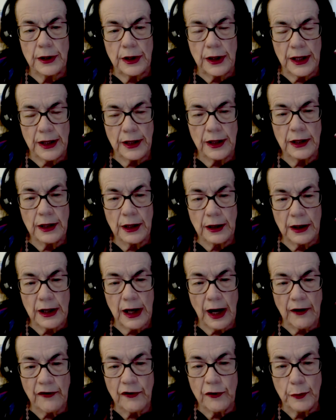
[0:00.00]
getting a
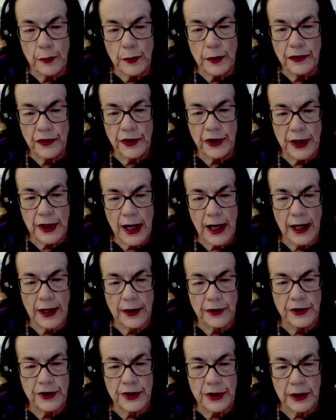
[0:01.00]
government that
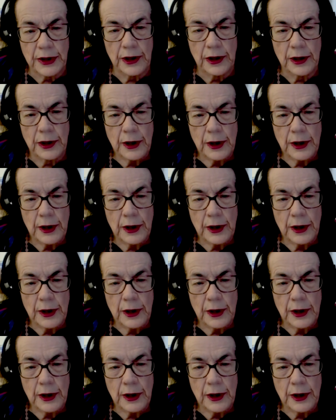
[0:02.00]
had the